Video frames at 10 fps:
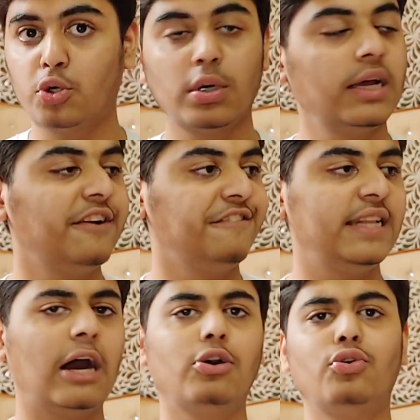Pro
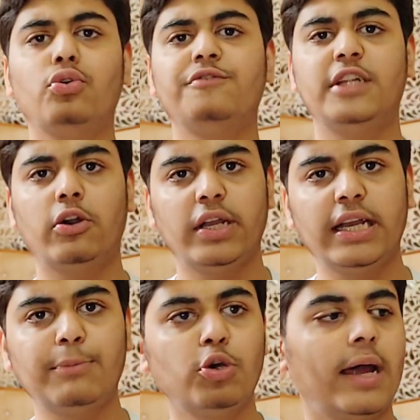without root, without
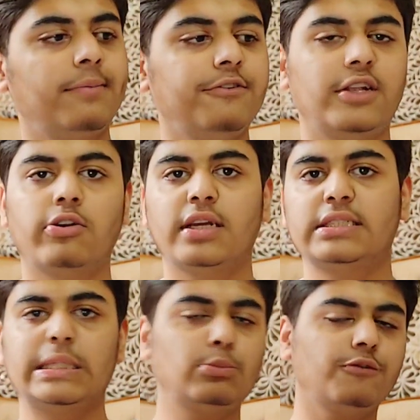TWRP, without
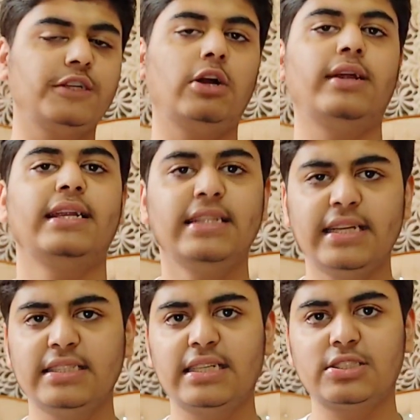custom ROM, without
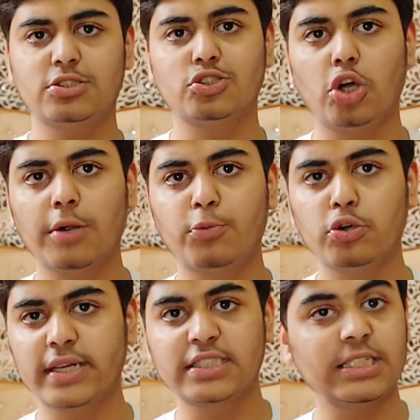anything. Just stock
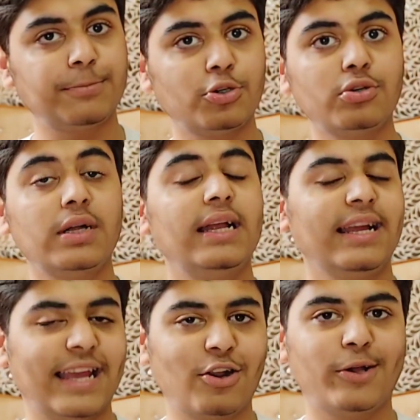Poco X3 Pro
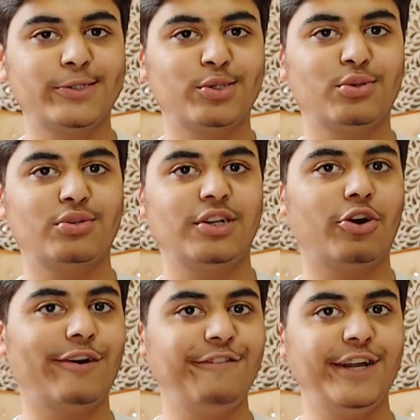can also
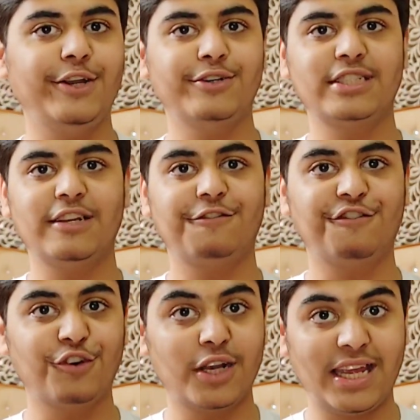record videos in
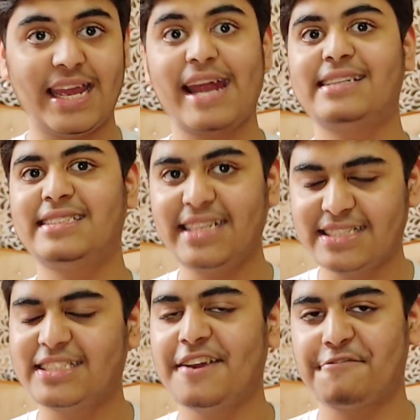4K at
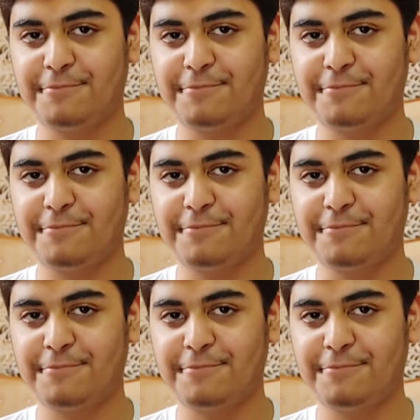60